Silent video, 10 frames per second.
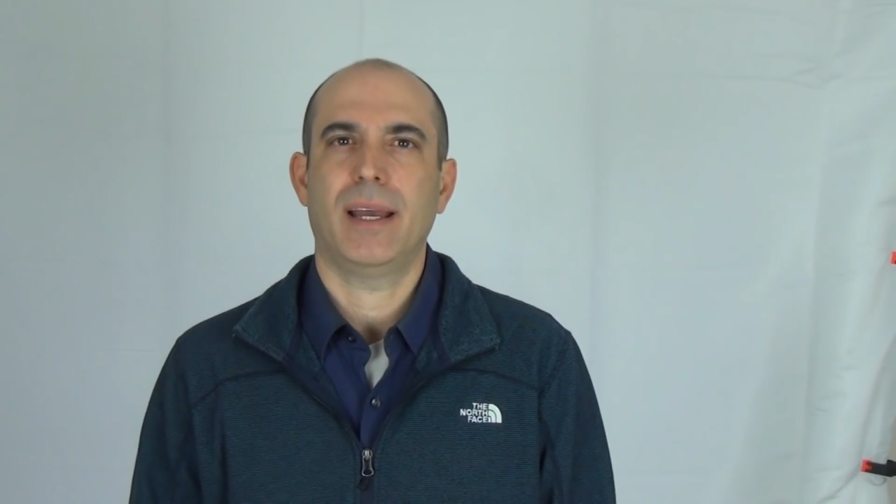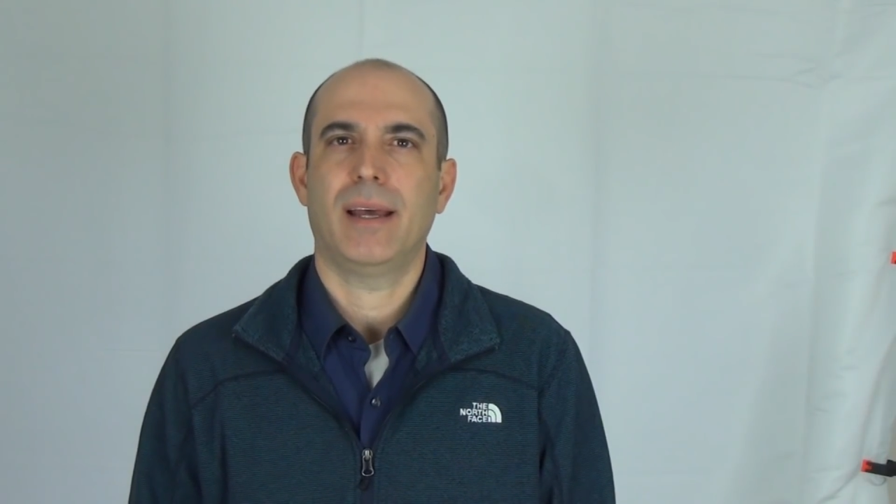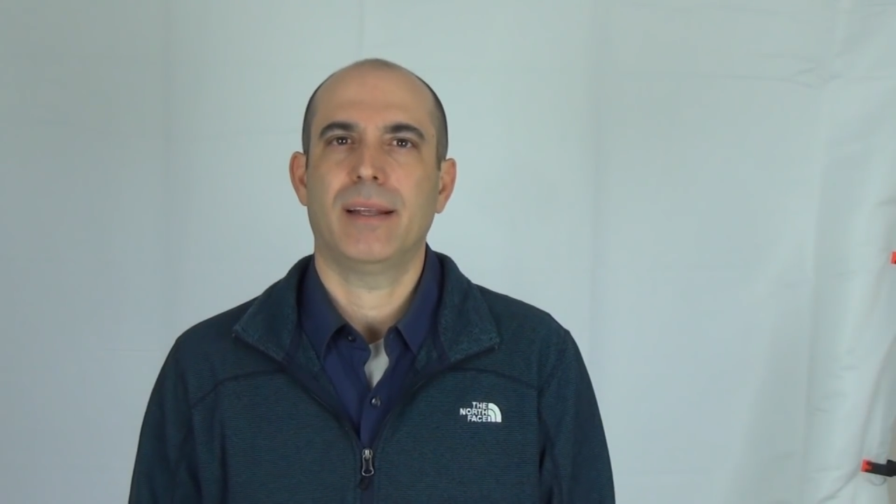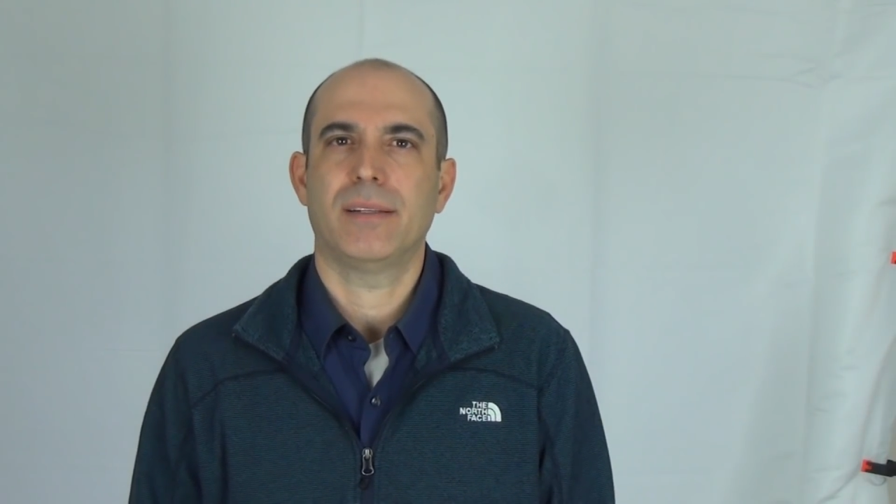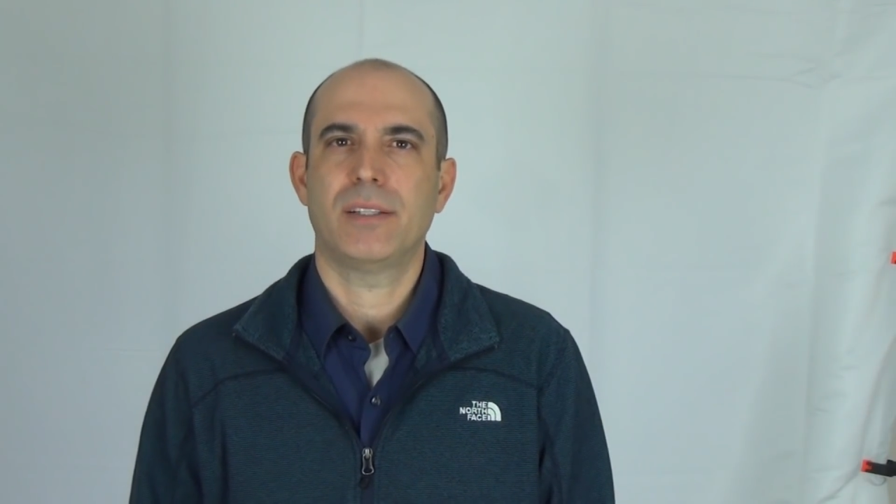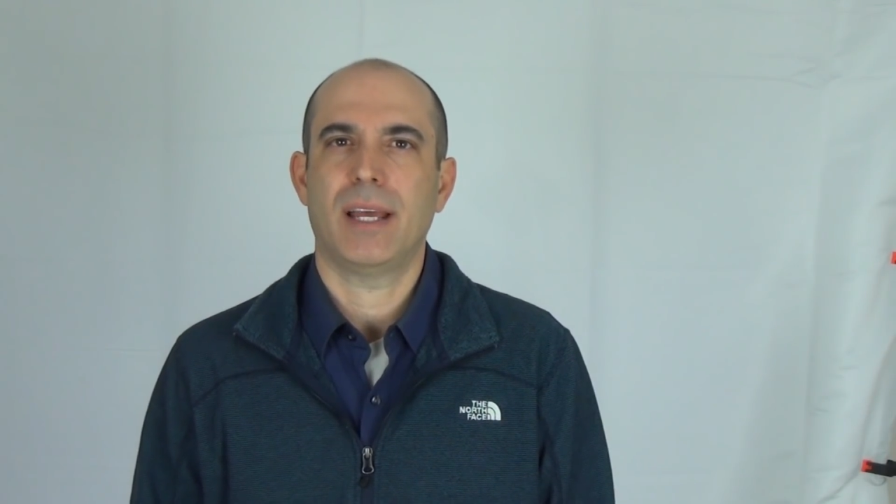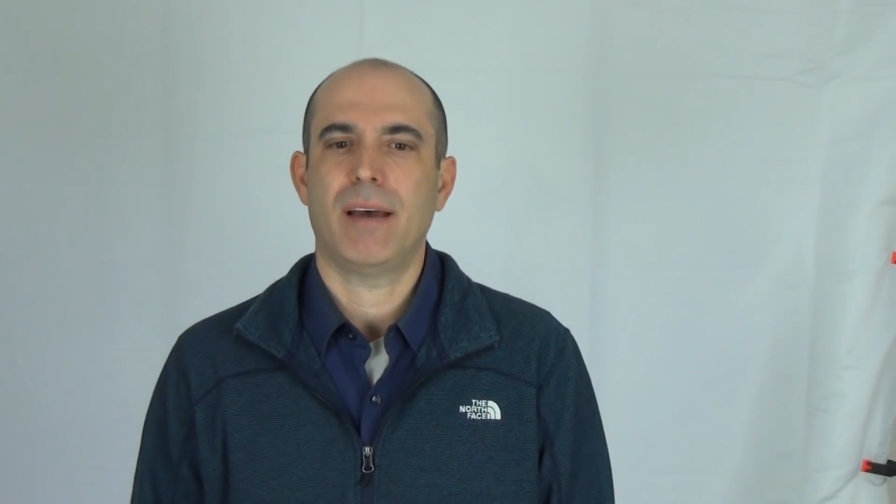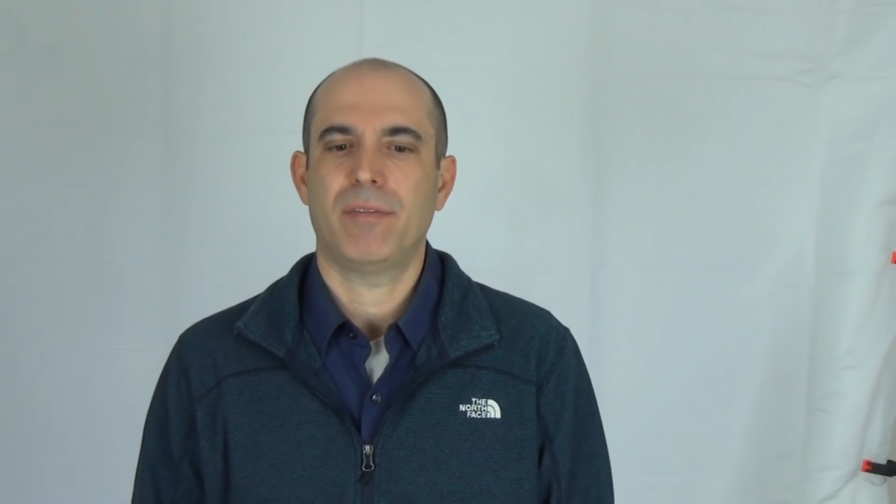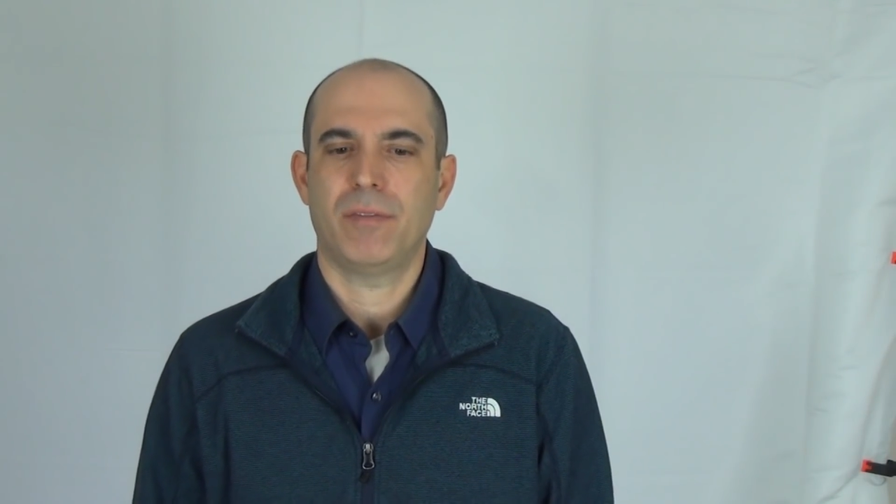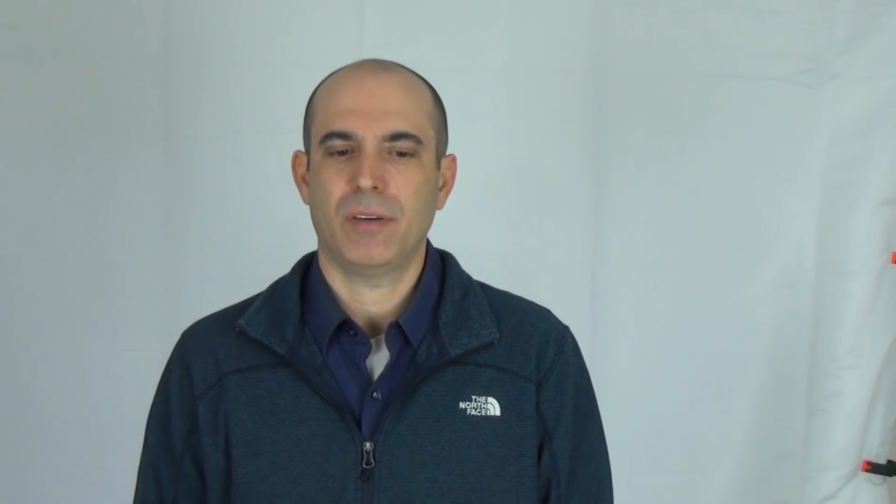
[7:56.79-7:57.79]
and to
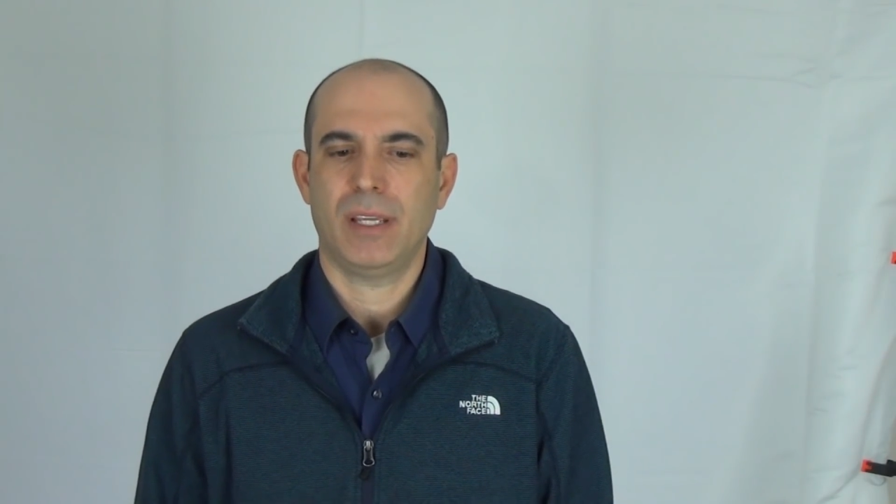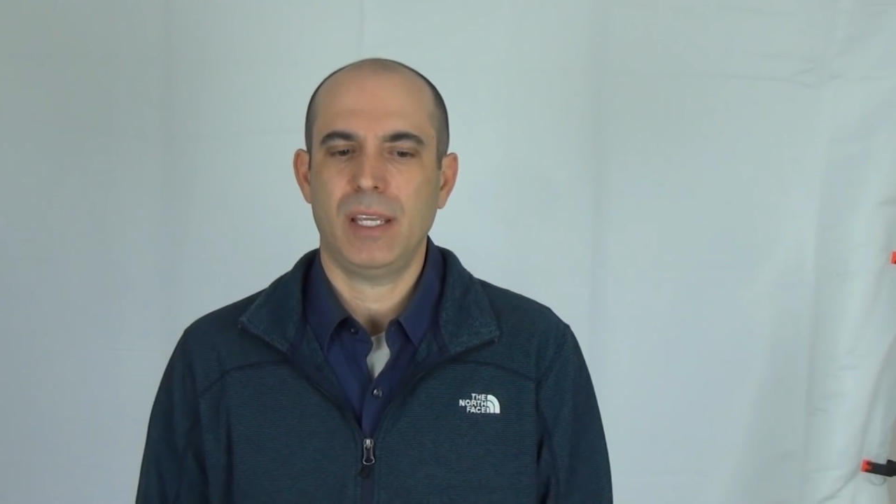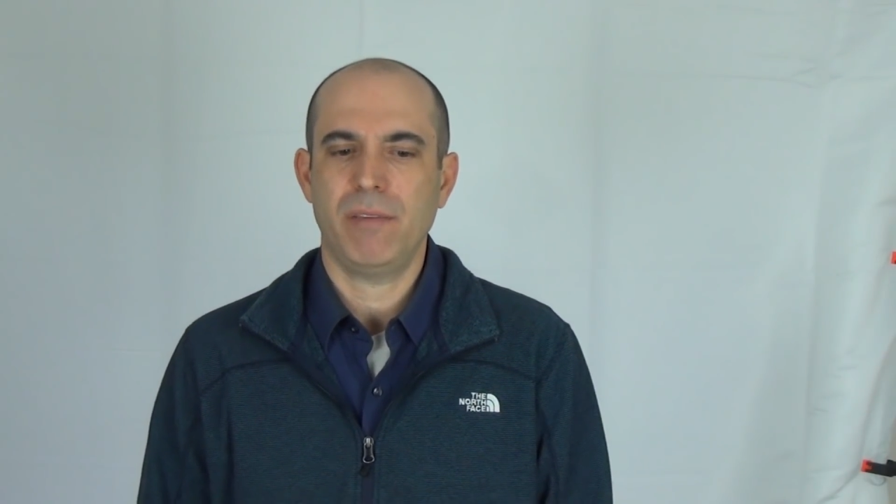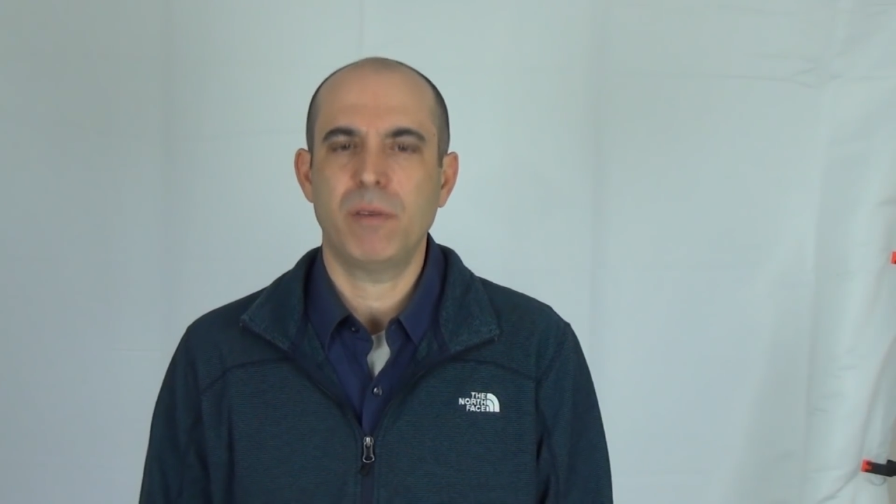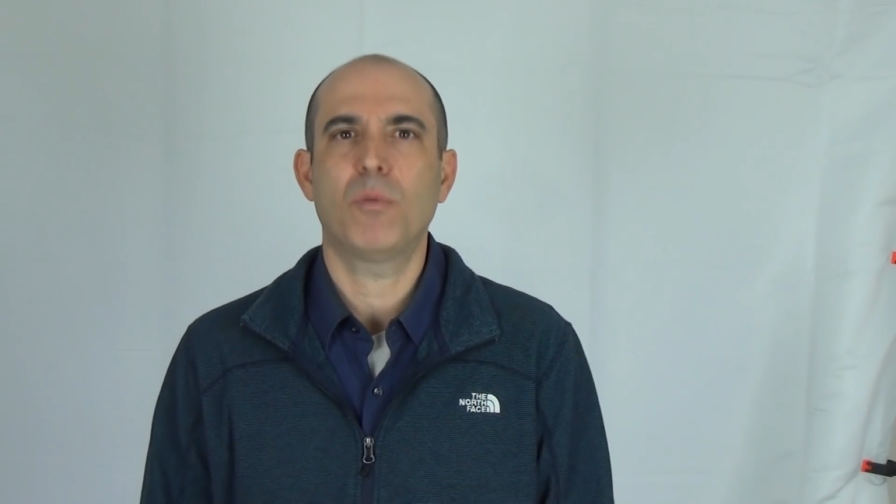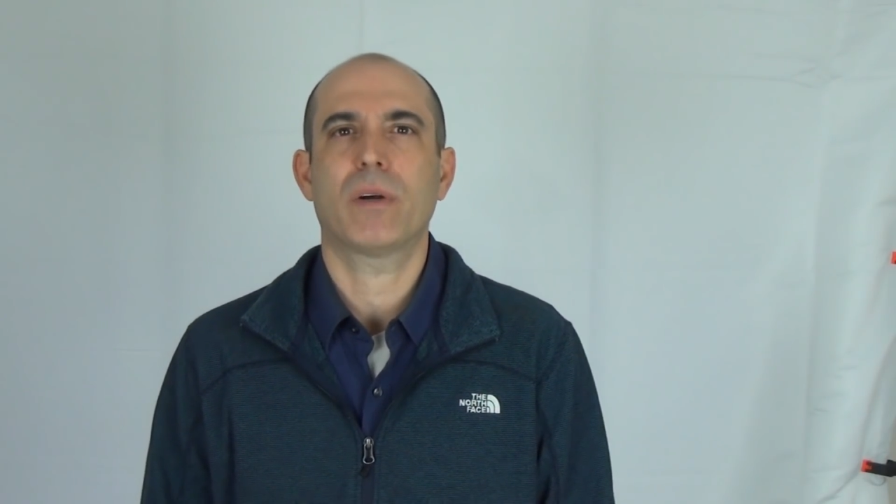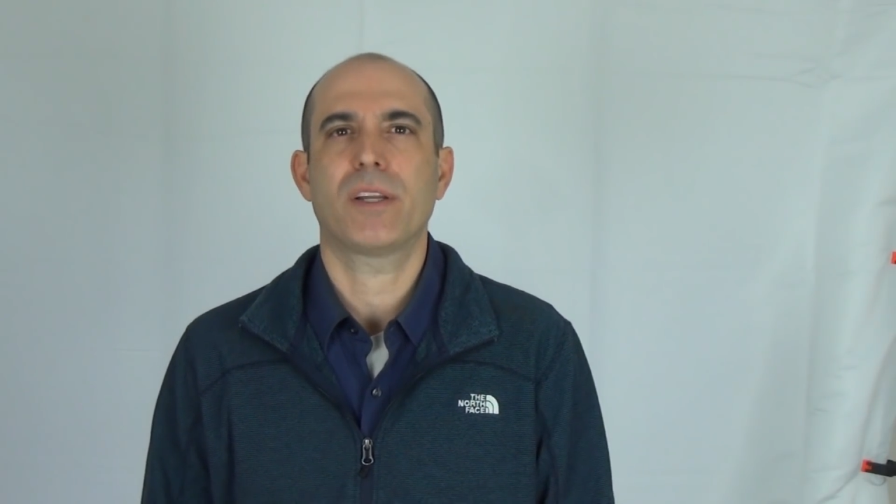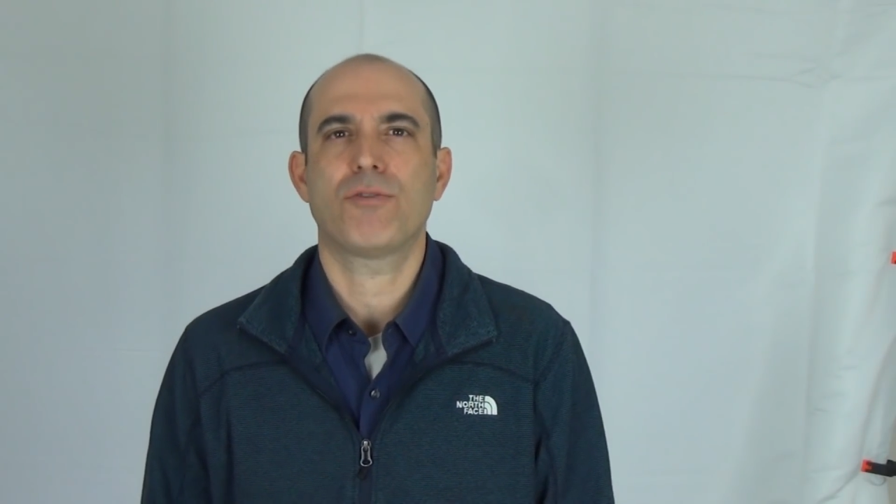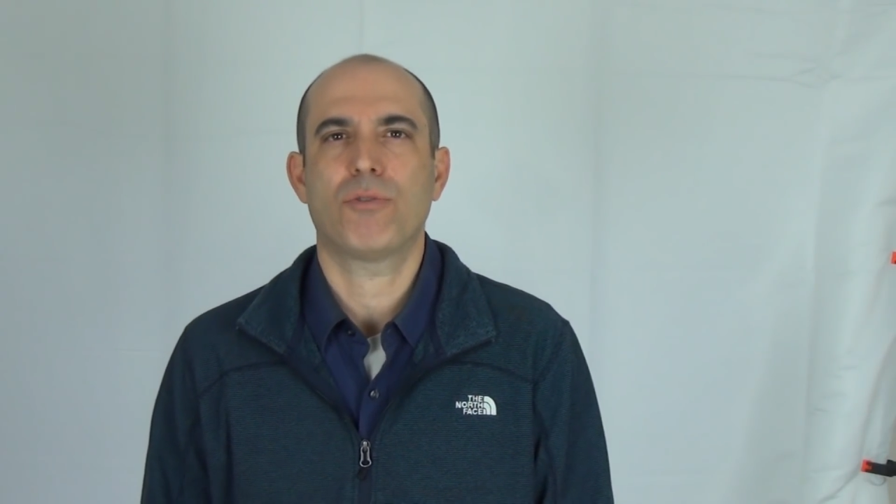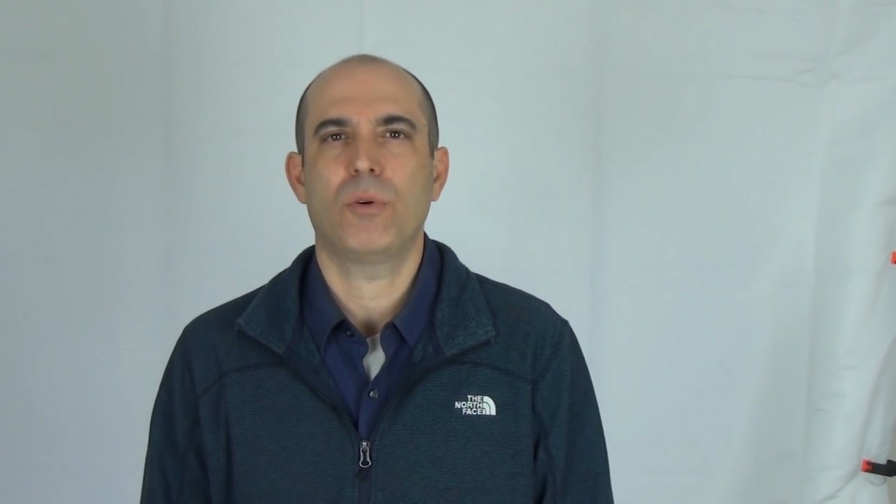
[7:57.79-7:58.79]
have even more
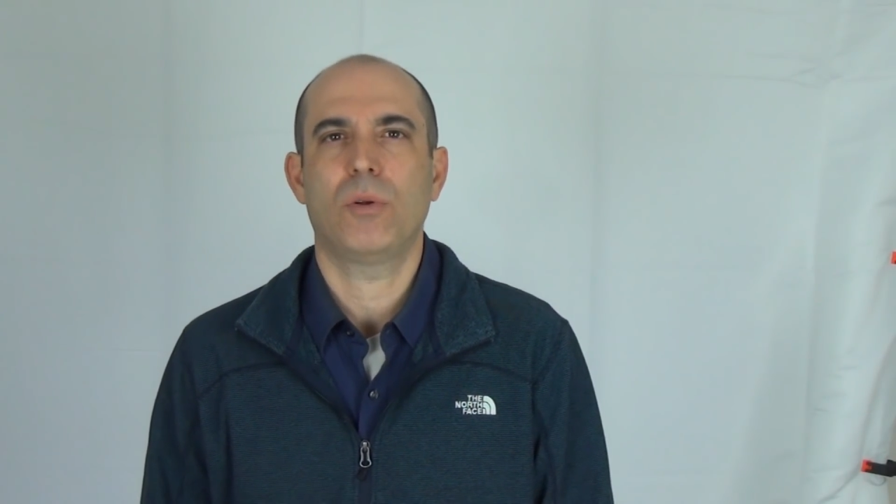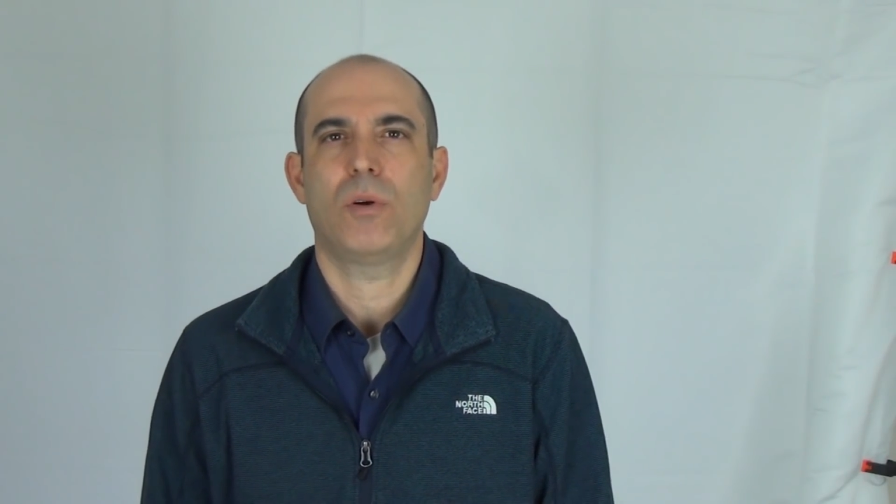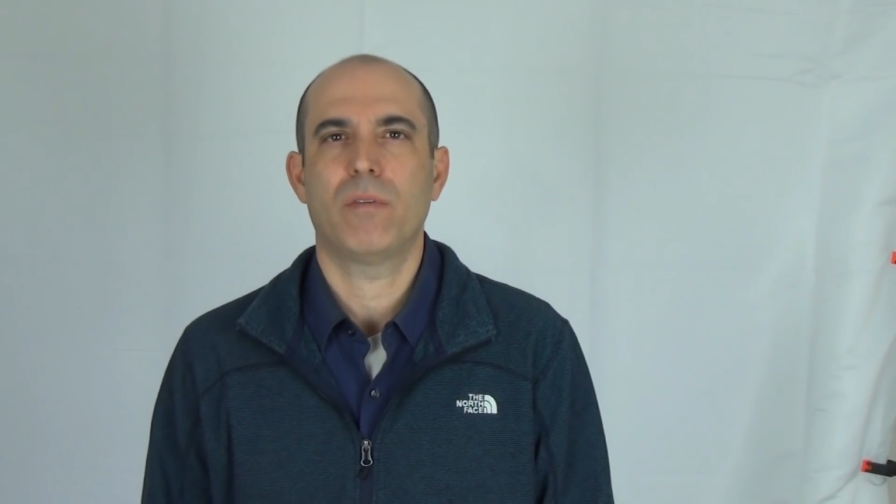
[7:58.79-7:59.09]
control